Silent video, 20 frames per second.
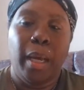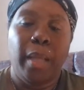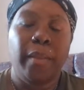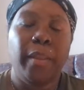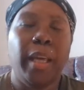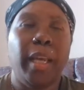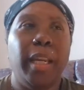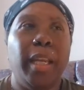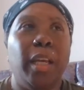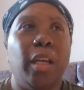
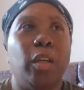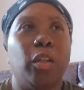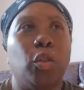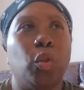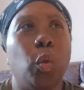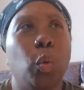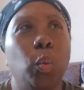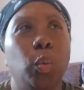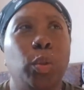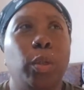And then it
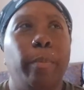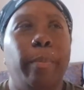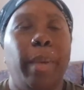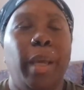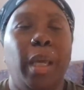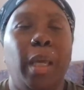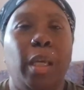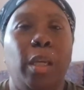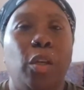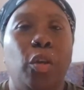dawned on
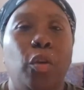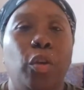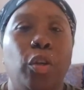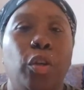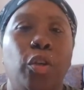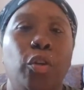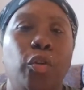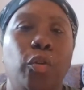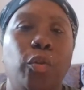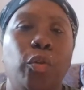me,
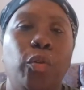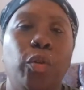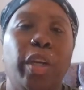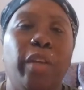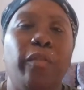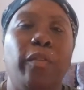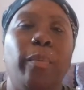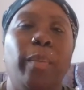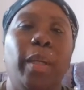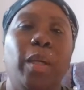you're
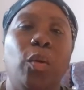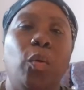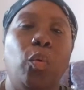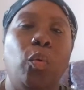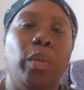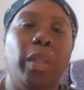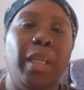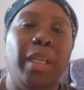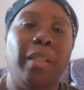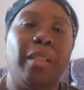giving me
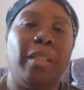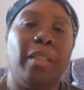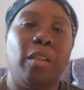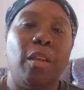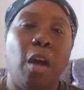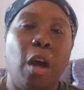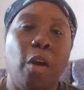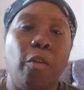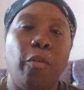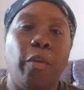all these
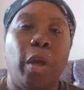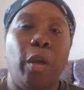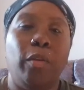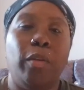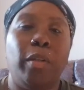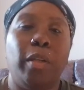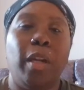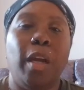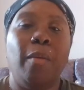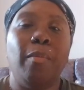
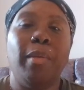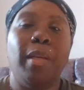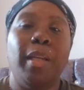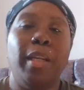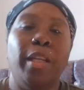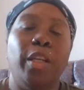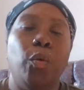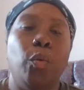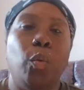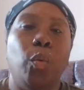scenarios and I'm
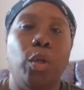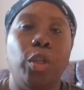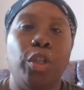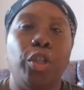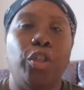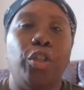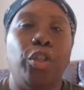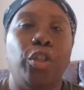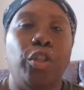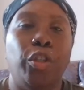telling you what
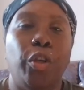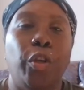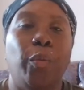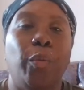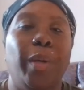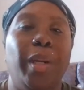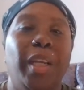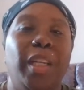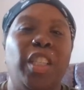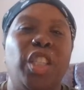you should
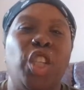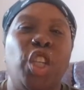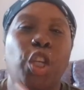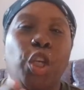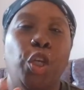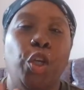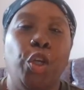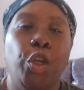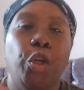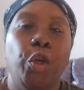do when it's
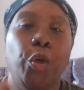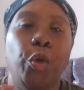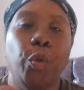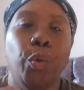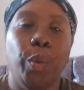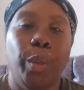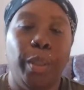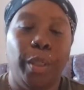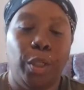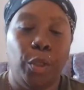
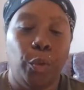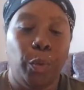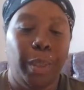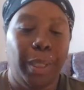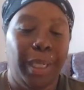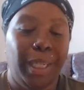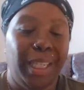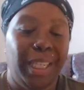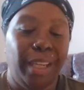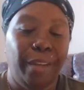you doing
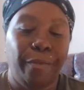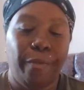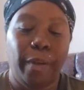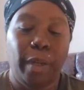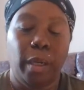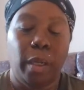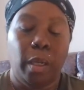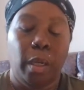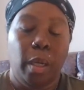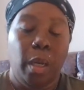the
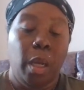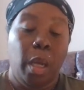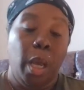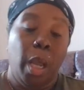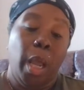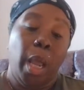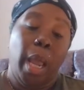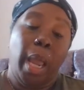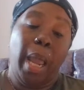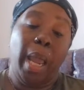teething.
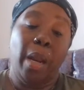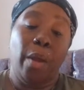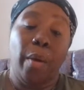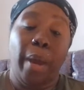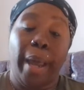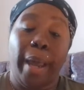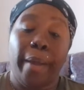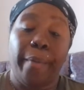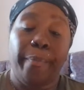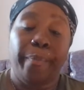
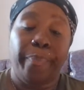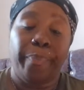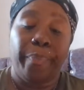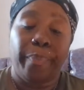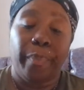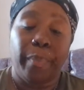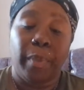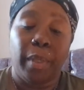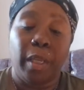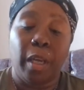Anyway,
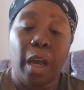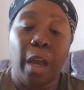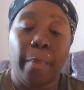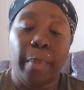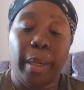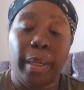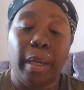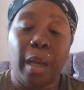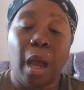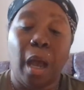
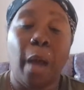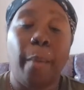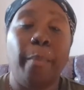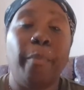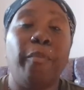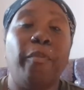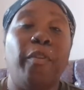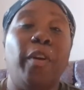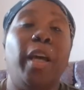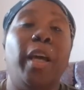time had
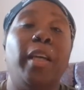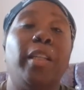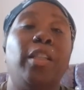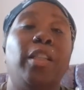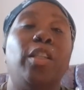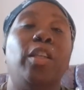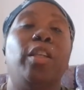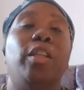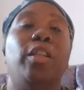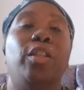come for her
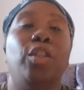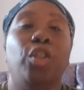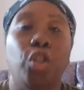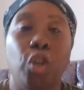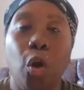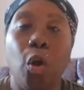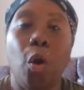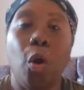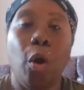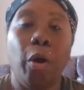to
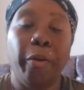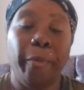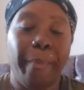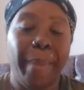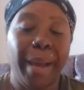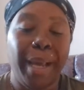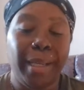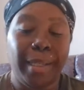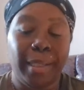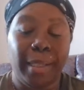jog on,
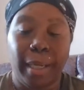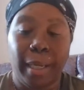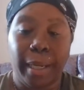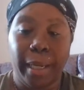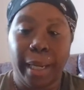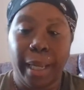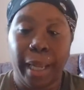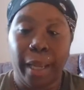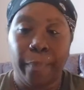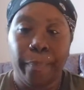
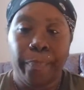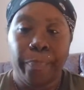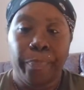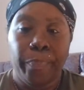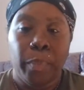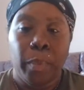basically.